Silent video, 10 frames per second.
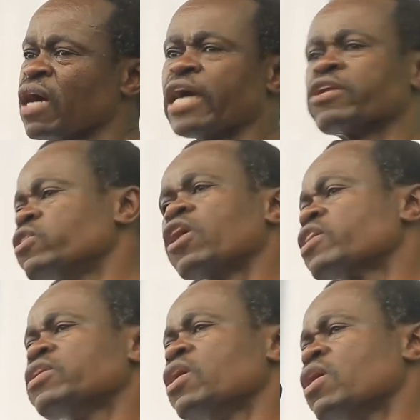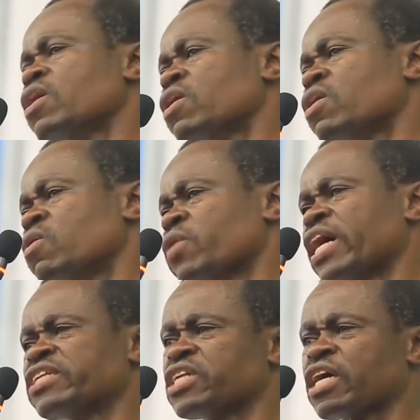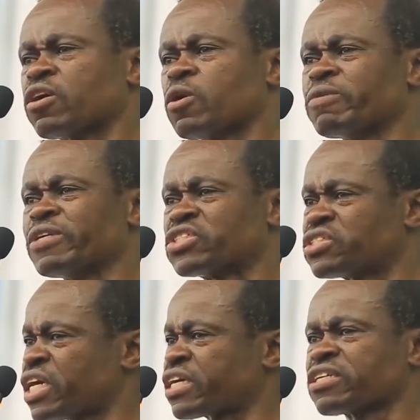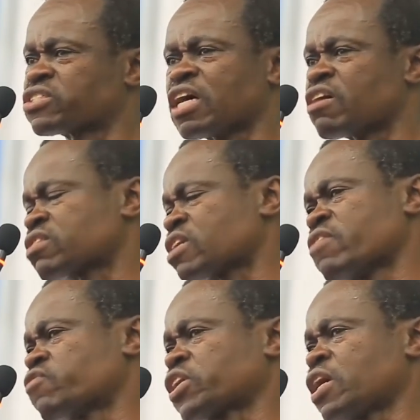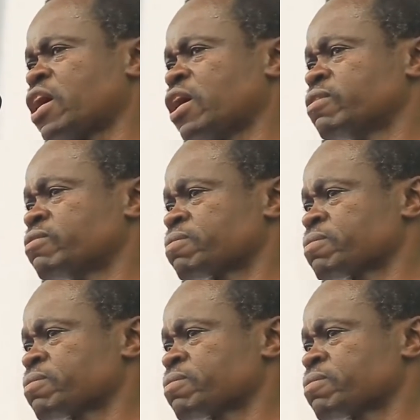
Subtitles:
I do not know where Jacob is taking South Africa.